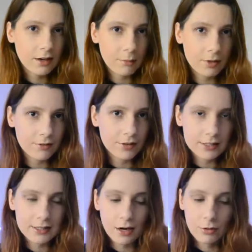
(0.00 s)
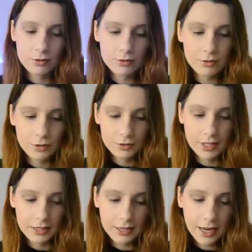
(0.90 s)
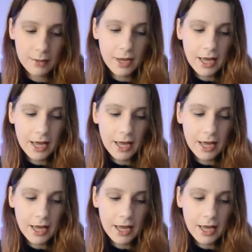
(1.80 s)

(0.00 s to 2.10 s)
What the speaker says: I believe that's how you say her name,